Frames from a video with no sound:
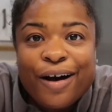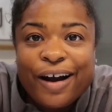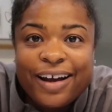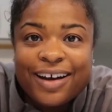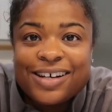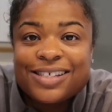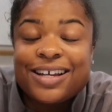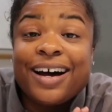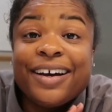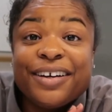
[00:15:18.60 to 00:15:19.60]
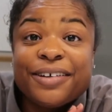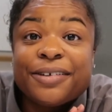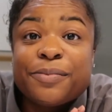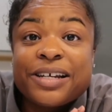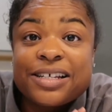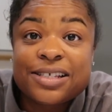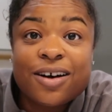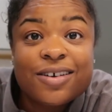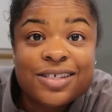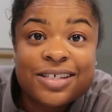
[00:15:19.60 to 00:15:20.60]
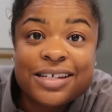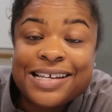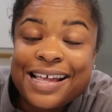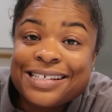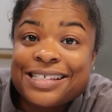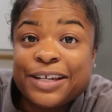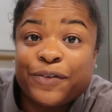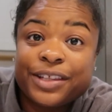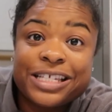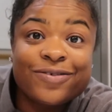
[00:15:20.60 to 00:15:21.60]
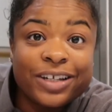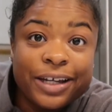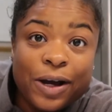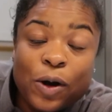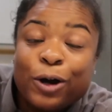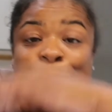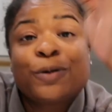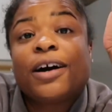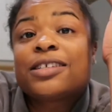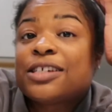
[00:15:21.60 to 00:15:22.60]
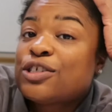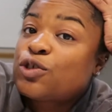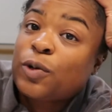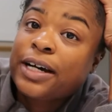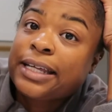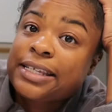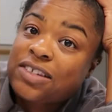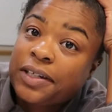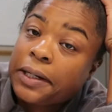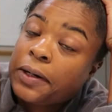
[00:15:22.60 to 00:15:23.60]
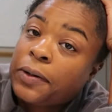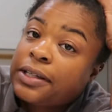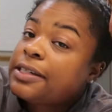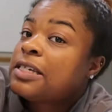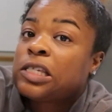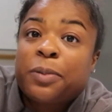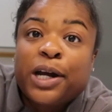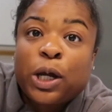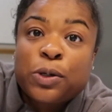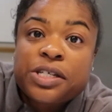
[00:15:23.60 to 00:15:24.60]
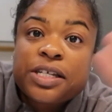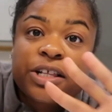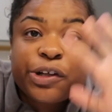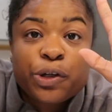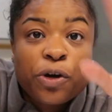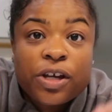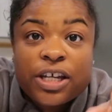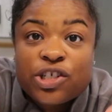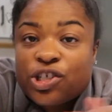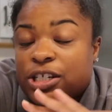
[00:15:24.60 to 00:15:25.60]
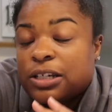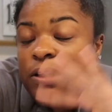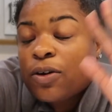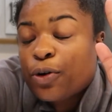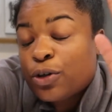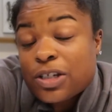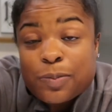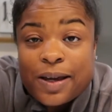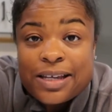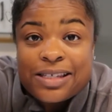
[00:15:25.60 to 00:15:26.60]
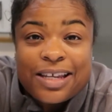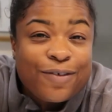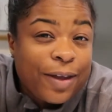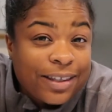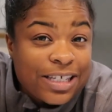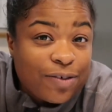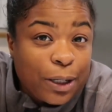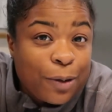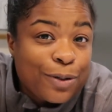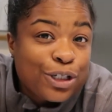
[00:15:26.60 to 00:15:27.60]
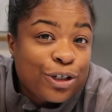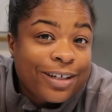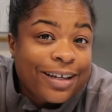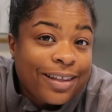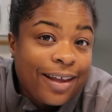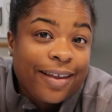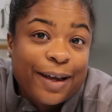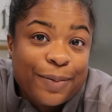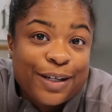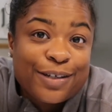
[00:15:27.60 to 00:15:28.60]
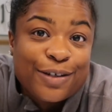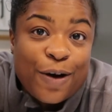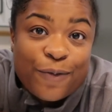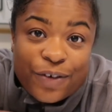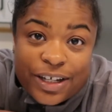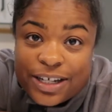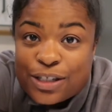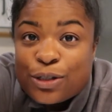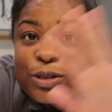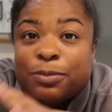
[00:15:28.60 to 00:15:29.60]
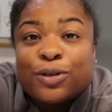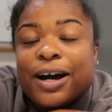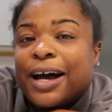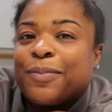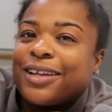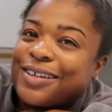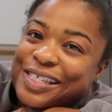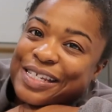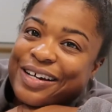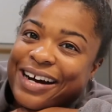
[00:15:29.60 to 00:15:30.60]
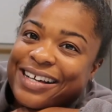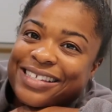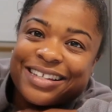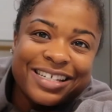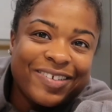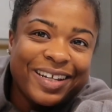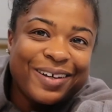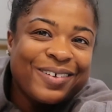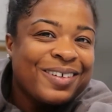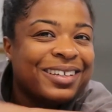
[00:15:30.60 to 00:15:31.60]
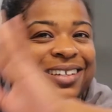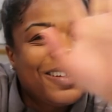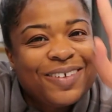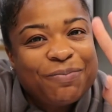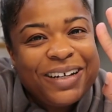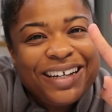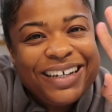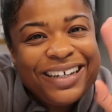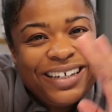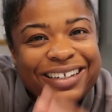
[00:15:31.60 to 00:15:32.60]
all right guys i am exhausted that is it for this video i hope you guys enjoyed this video and it inspired you to declutter your kitchen or your space if you like this video be sure to hit that like button don't forget to subscribe and i'll see you guys in the next video bye